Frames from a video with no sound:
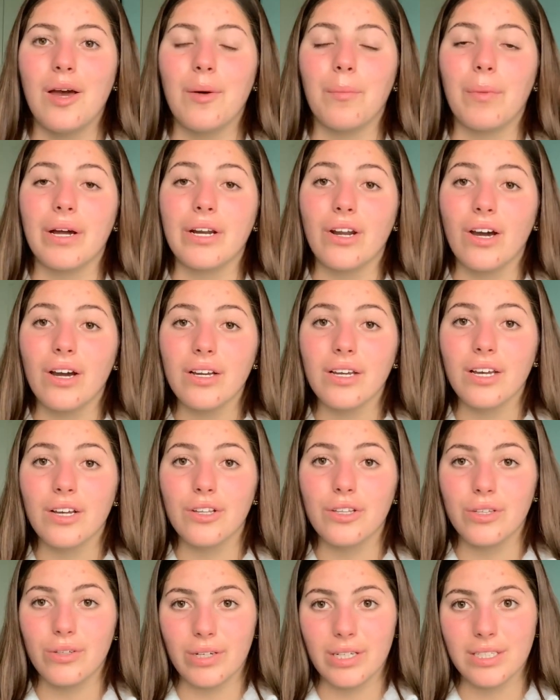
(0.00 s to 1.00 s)
By not
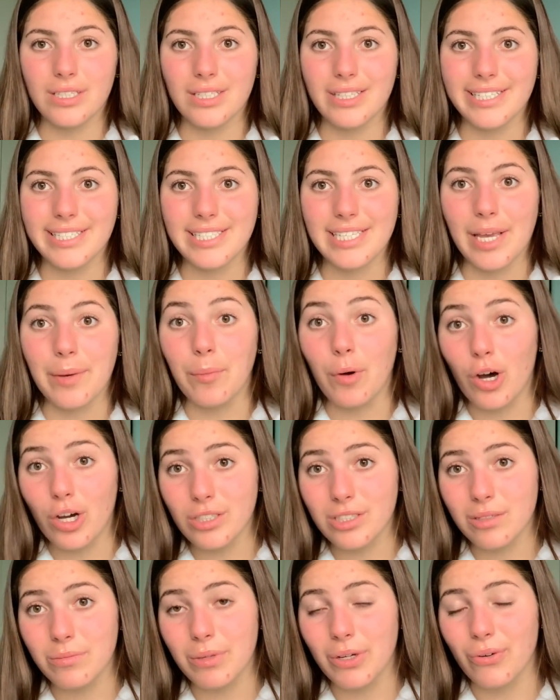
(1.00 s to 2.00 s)
concluding to the same
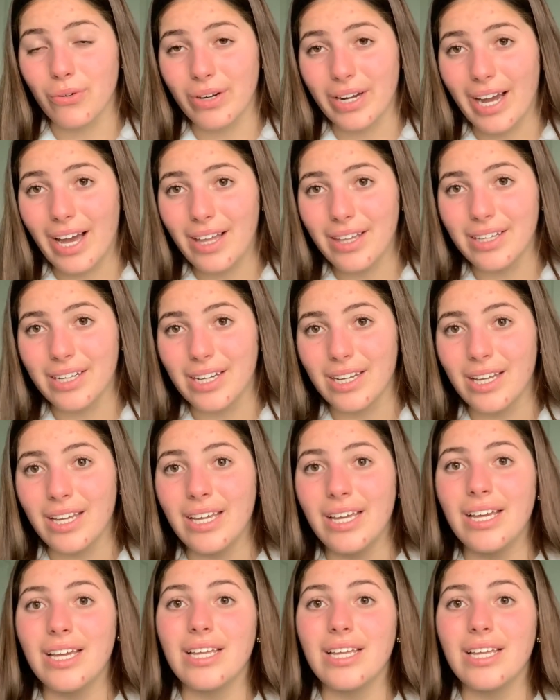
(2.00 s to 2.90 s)
ultimate reality,